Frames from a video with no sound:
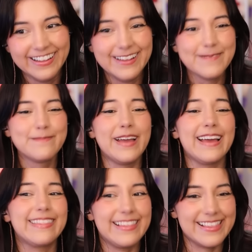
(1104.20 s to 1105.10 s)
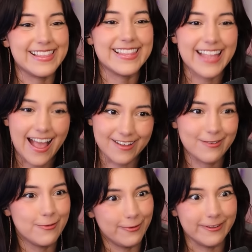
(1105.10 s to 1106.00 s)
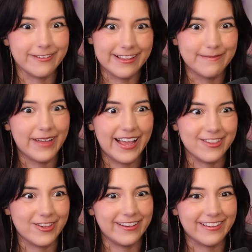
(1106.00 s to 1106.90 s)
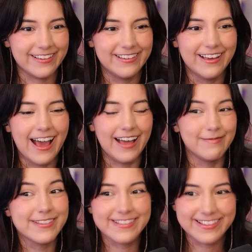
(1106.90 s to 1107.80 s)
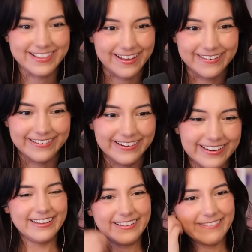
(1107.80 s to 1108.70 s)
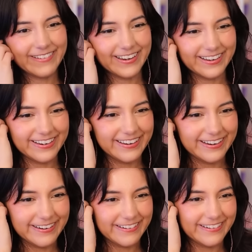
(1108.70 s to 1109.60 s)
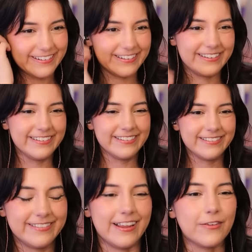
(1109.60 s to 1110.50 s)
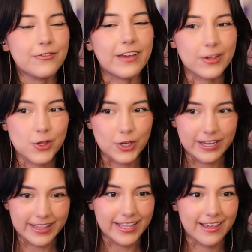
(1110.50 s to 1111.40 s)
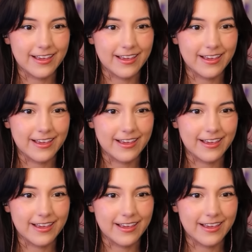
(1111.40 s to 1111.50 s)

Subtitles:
Math is not cooler than magic. I'm sorry. What a nerd. Affectionately, I